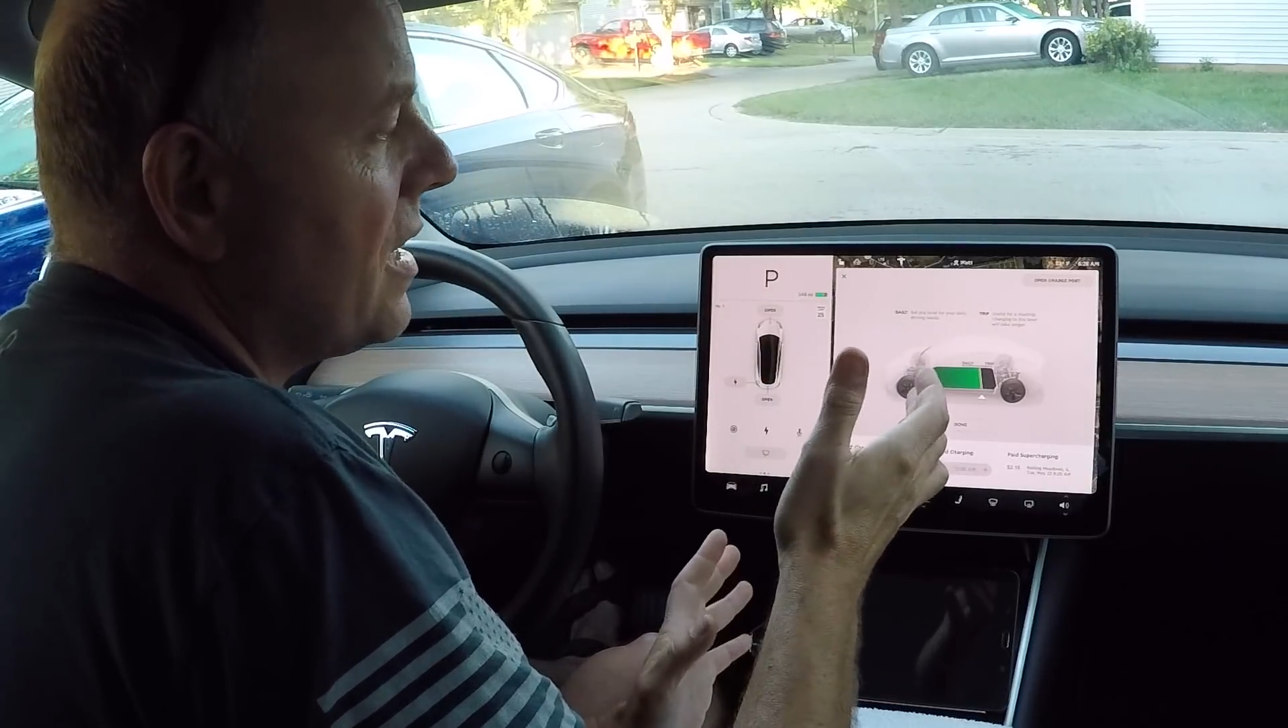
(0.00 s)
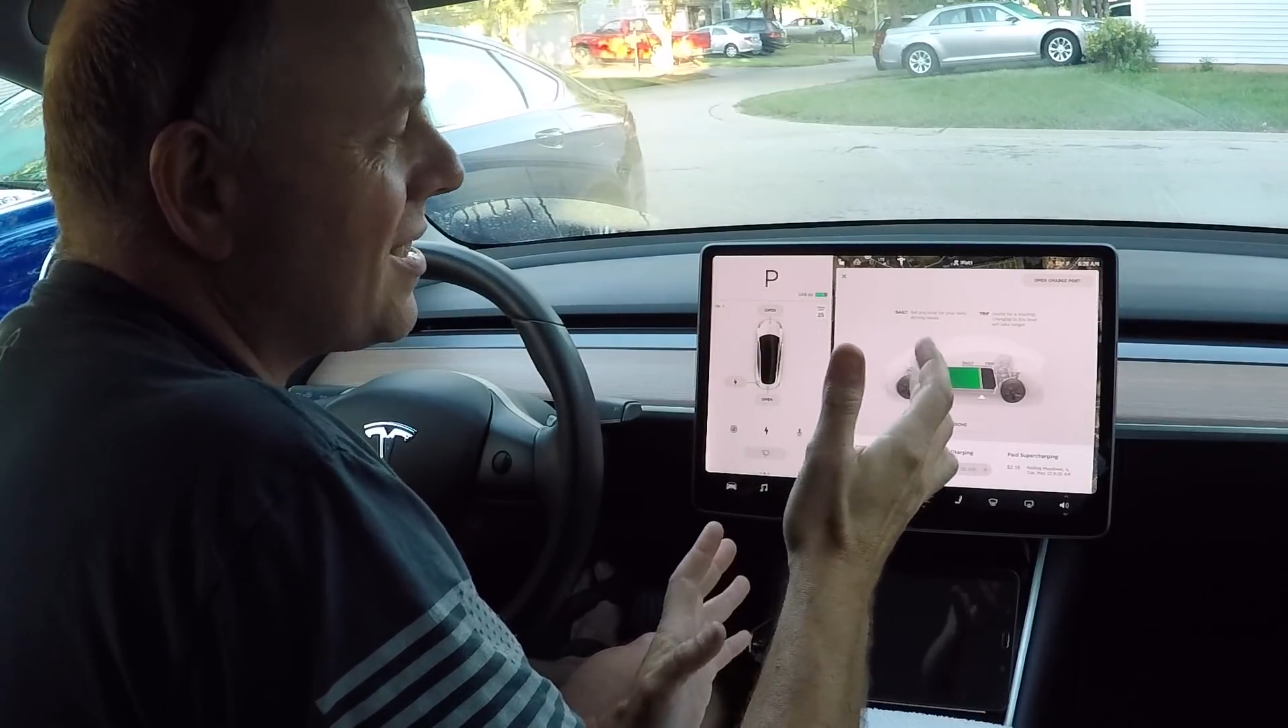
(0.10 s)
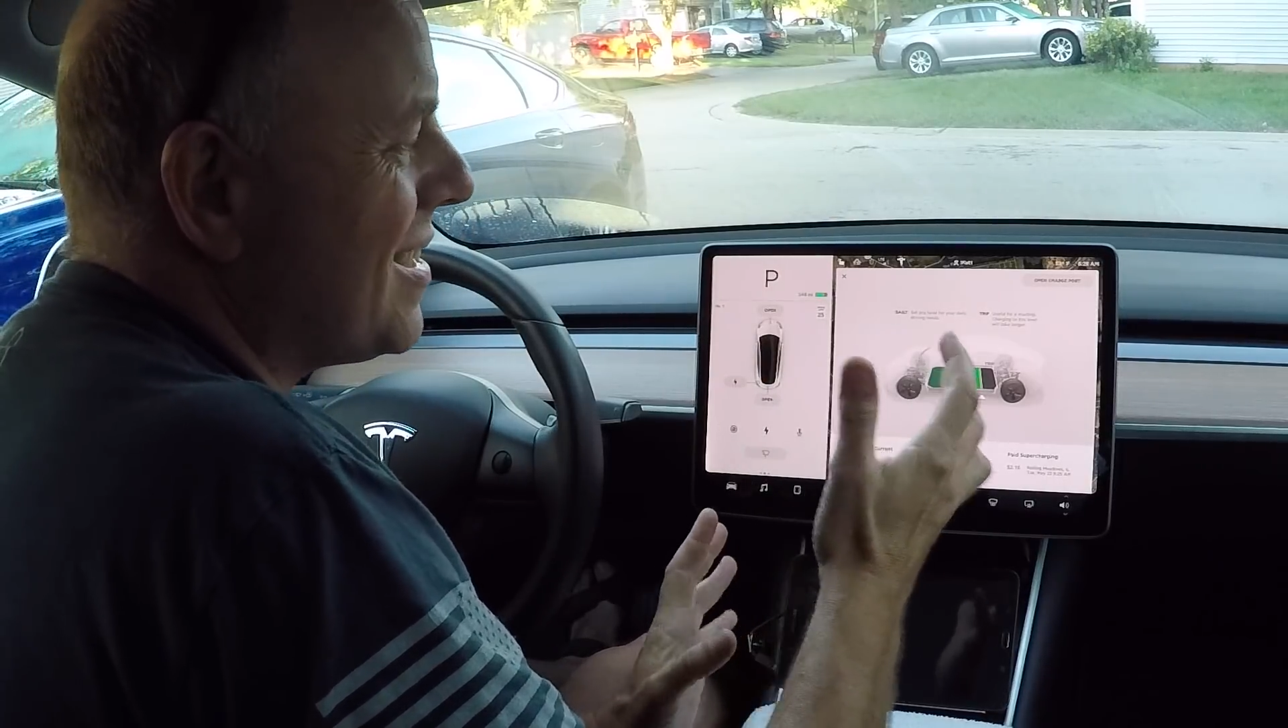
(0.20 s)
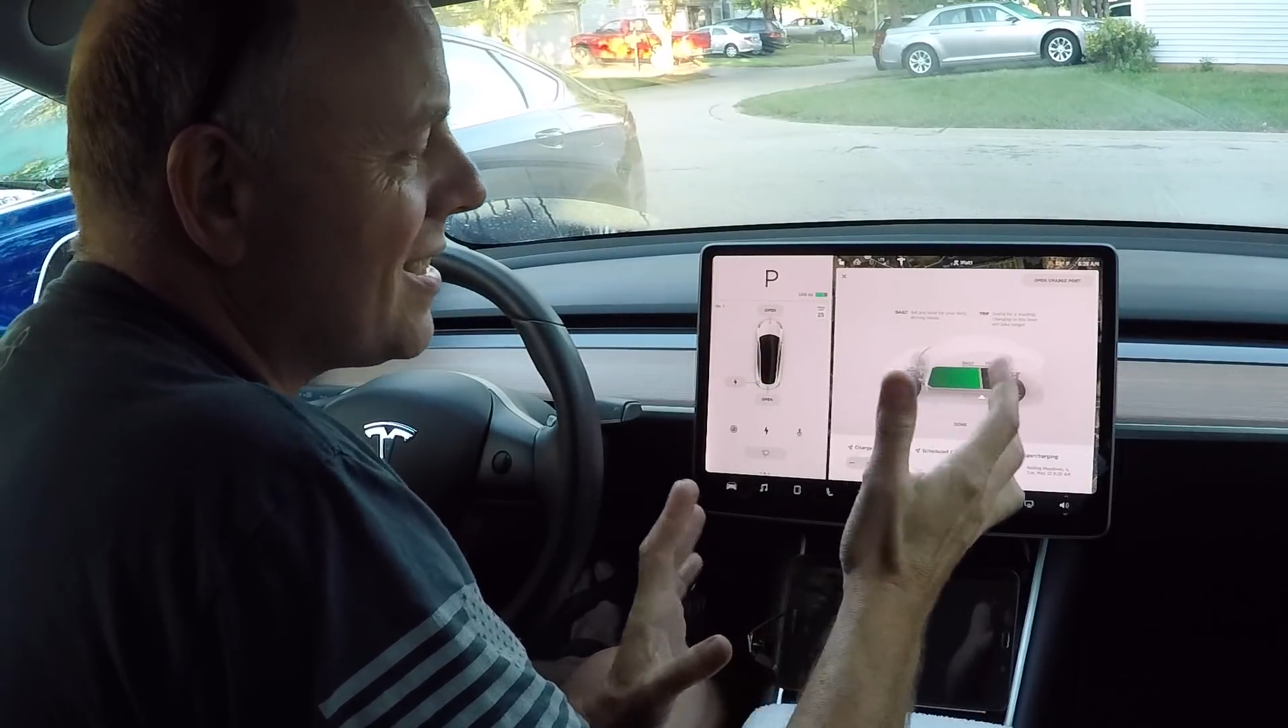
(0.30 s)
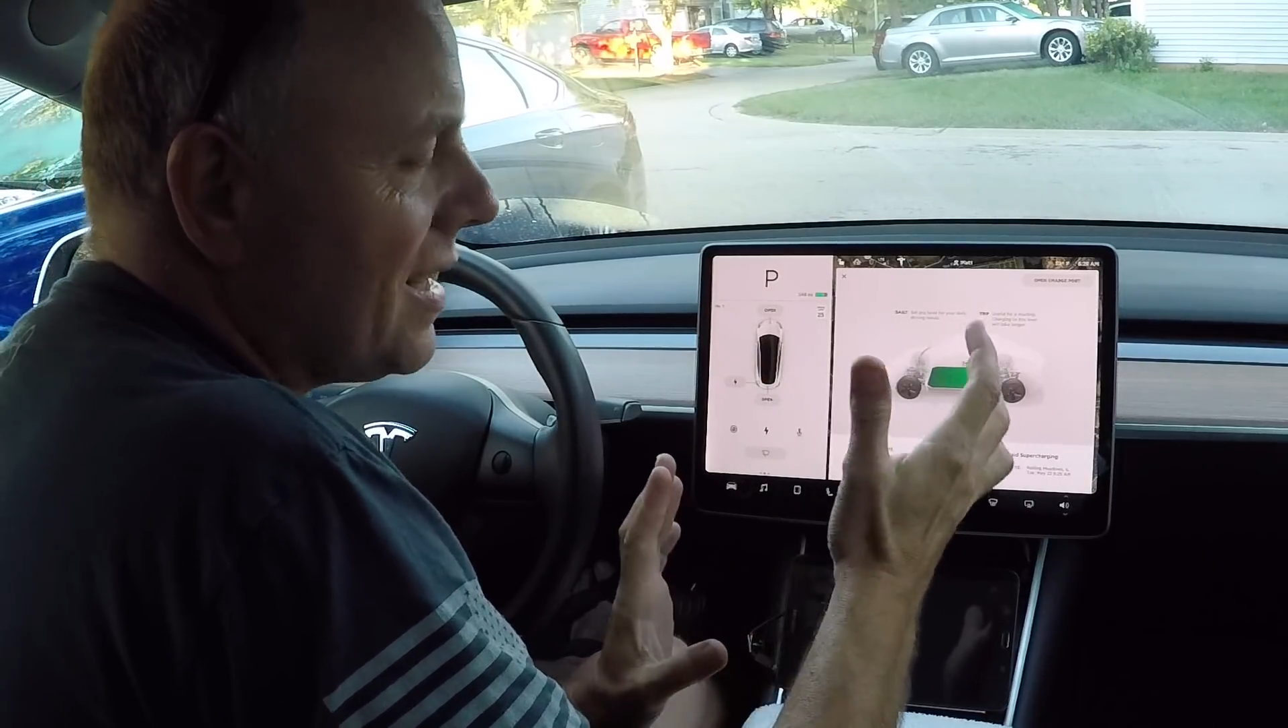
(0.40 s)

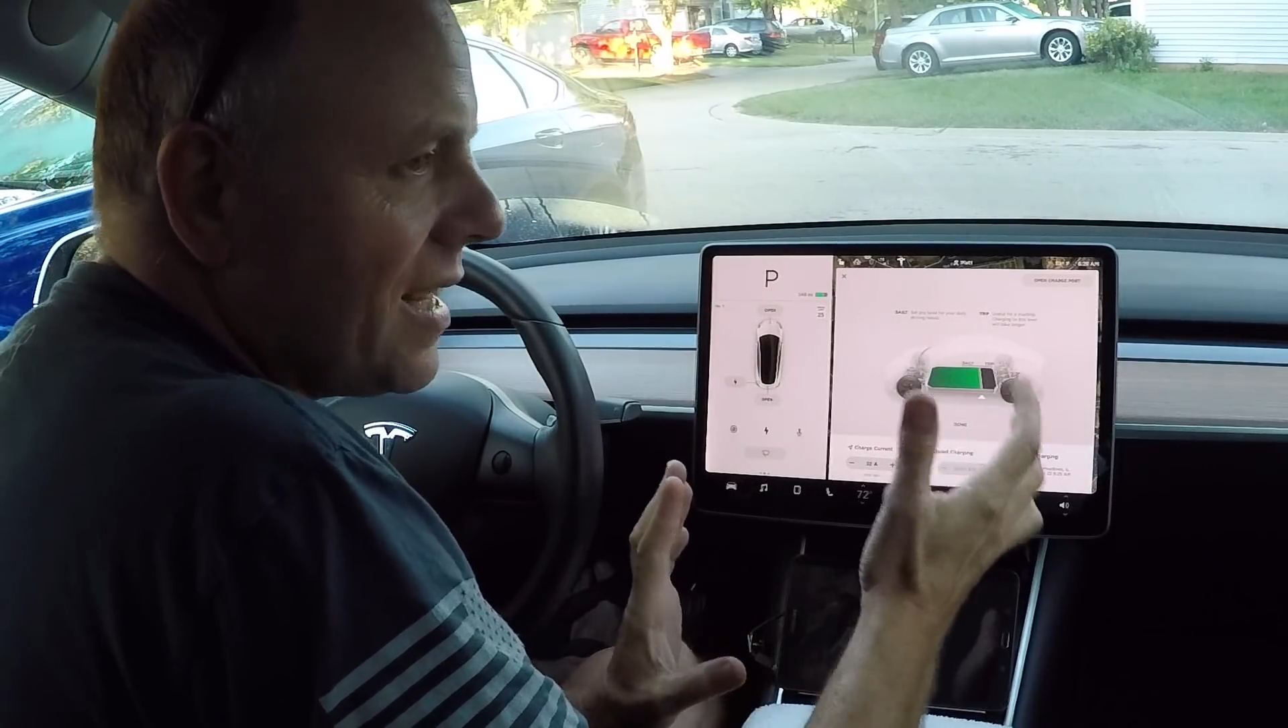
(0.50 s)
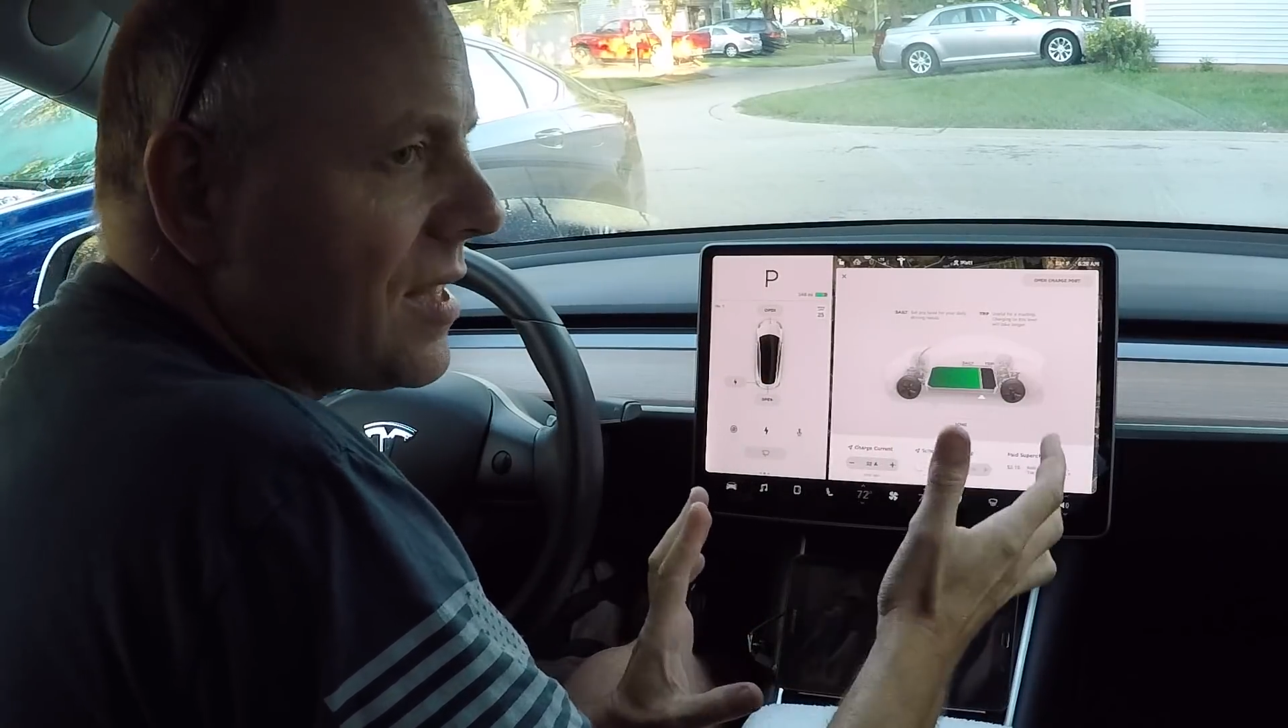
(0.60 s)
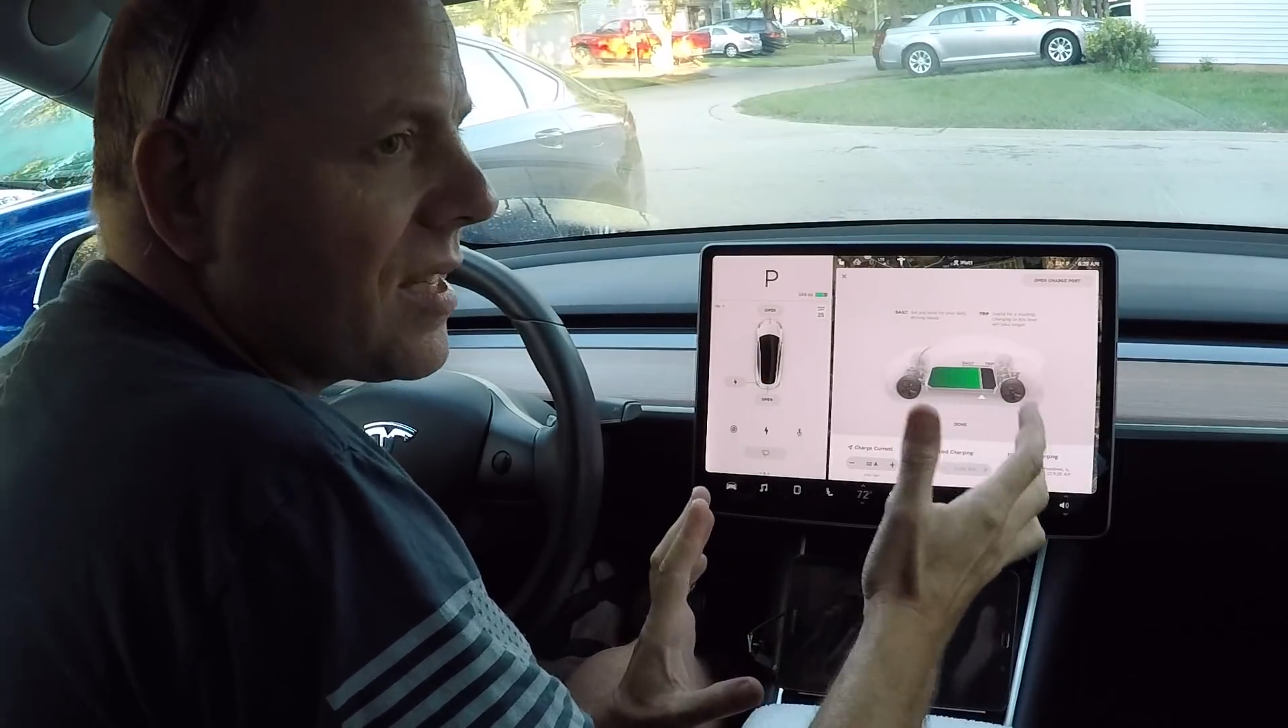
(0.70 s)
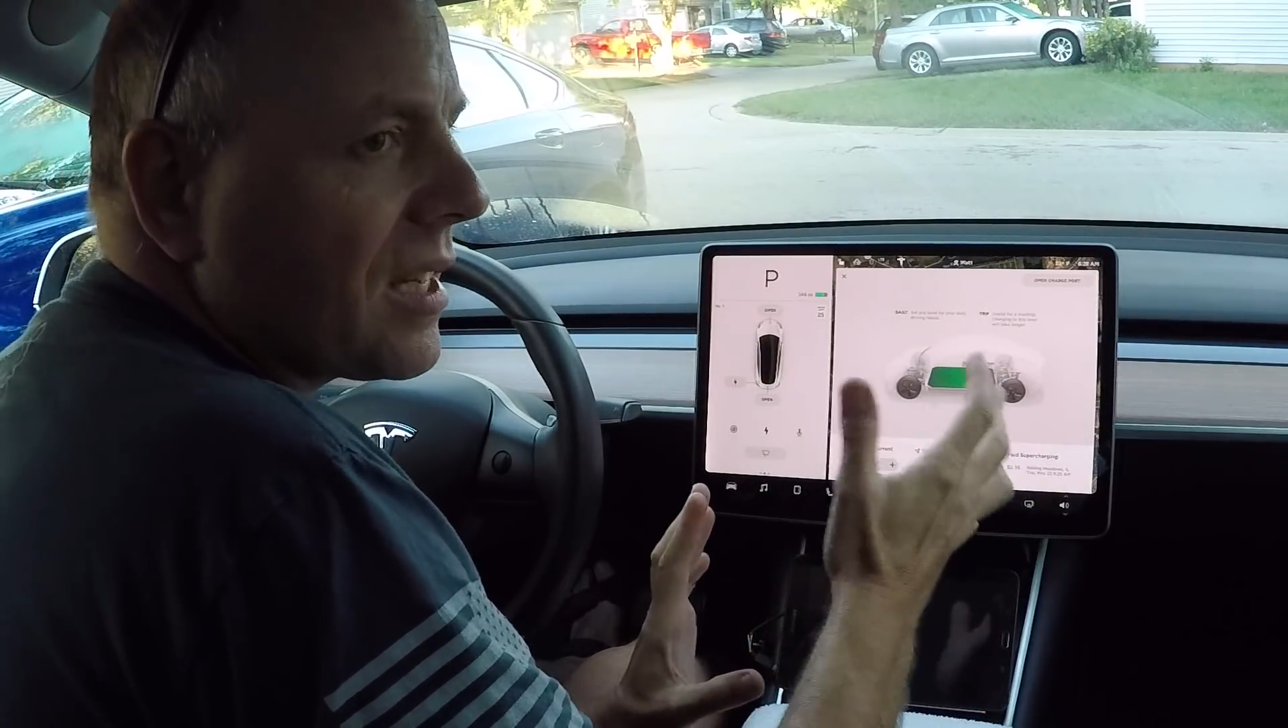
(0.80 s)
since it is an